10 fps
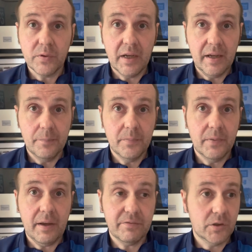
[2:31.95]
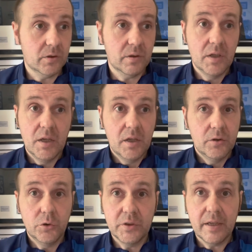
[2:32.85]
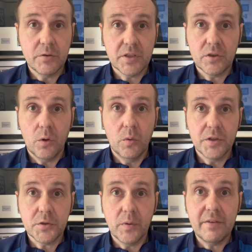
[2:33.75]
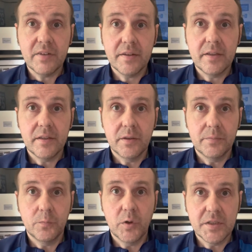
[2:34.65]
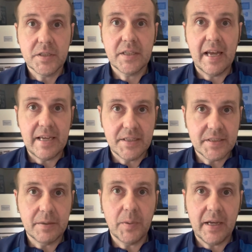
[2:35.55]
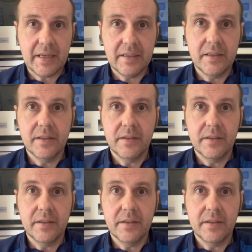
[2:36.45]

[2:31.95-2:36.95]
I've got no doubts at all whatsoever that once guys get back into